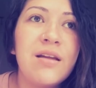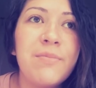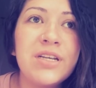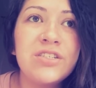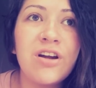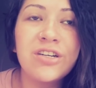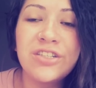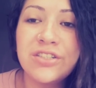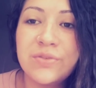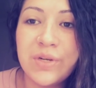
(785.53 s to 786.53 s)
best
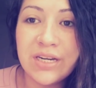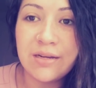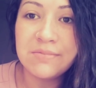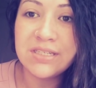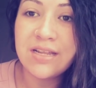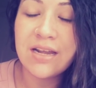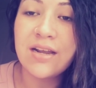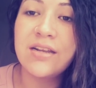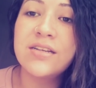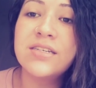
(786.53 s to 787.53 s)
doctors when it comes to that
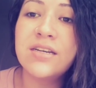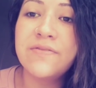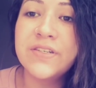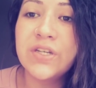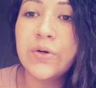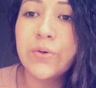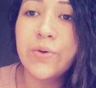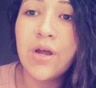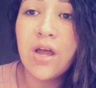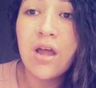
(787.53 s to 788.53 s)
kind of stuff. So
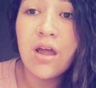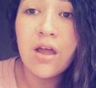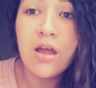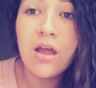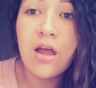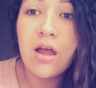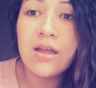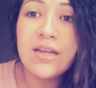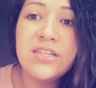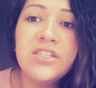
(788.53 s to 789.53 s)

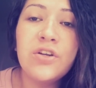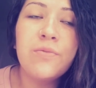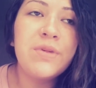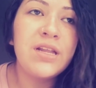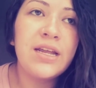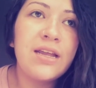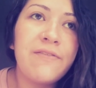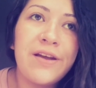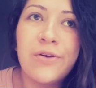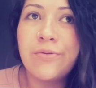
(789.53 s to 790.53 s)
they just told me like
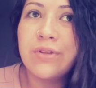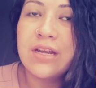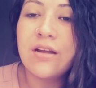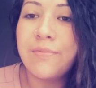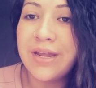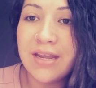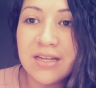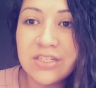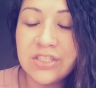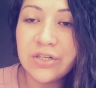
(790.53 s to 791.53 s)
if I don't think I'll make
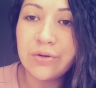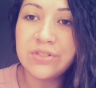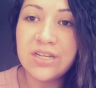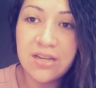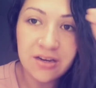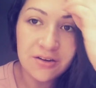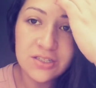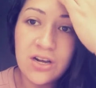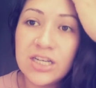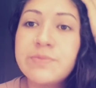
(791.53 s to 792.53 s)
it, just to go to the
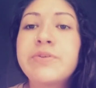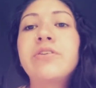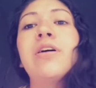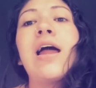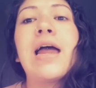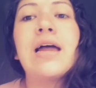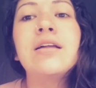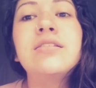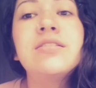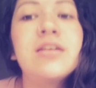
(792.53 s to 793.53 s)
nearest hospital
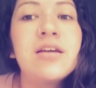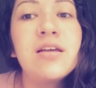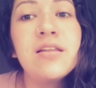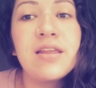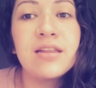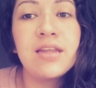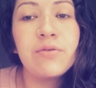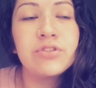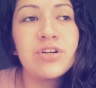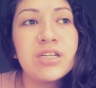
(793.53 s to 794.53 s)
and that they
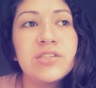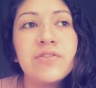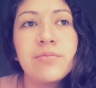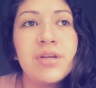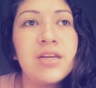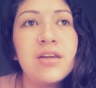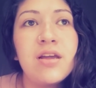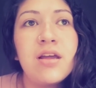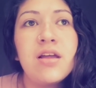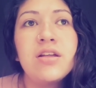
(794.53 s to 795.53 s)
will transfer me
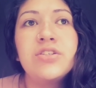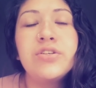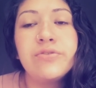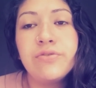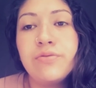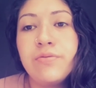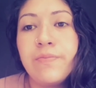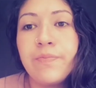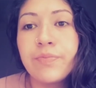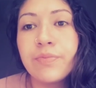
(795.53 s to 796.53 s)
to
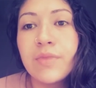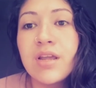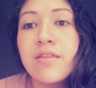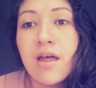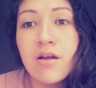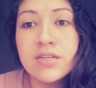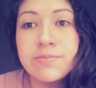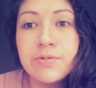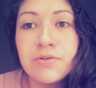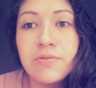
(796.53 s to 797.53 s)
that
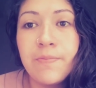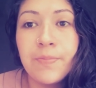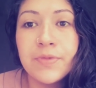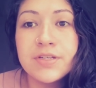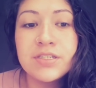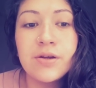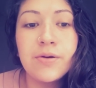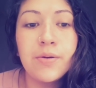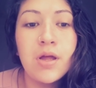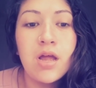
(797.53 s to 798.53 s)
hospital.
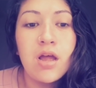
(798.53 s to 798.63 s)
So